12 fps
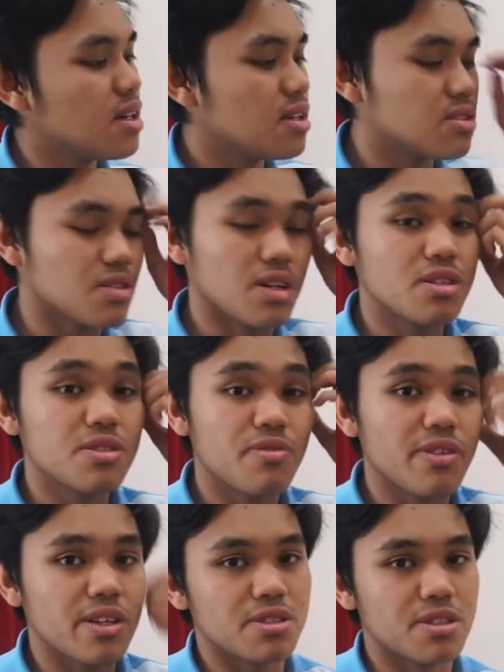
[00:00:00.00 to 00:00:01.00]
So I use
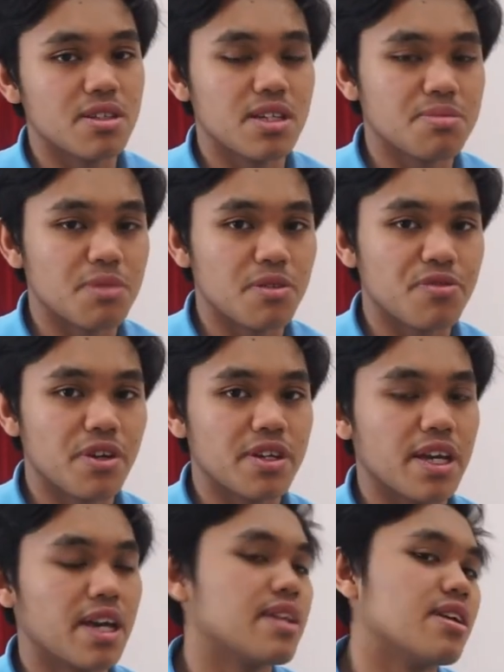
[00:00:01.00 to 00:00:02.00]
Flutter as my front
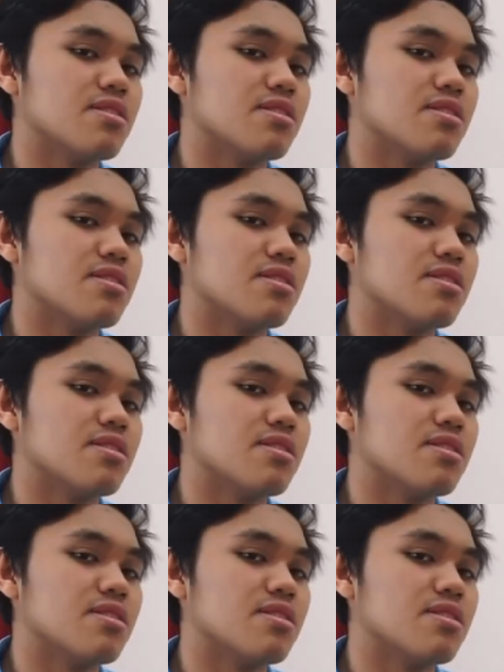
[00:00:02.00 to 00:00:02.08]
end,